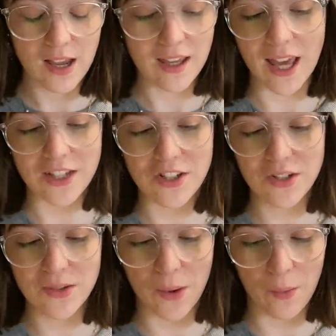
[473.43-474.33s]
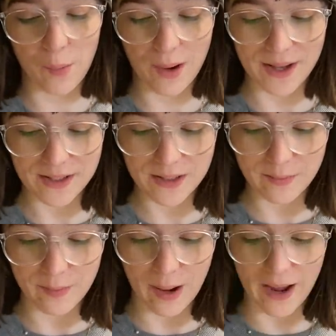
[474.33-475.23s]
yeah, just so
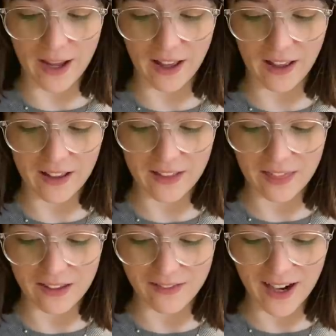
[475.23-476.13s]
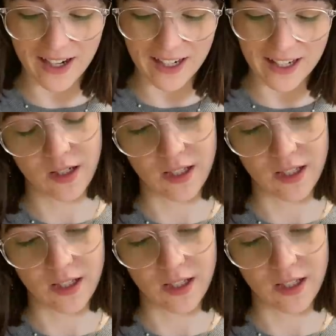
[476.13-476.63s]
impressed by the writing.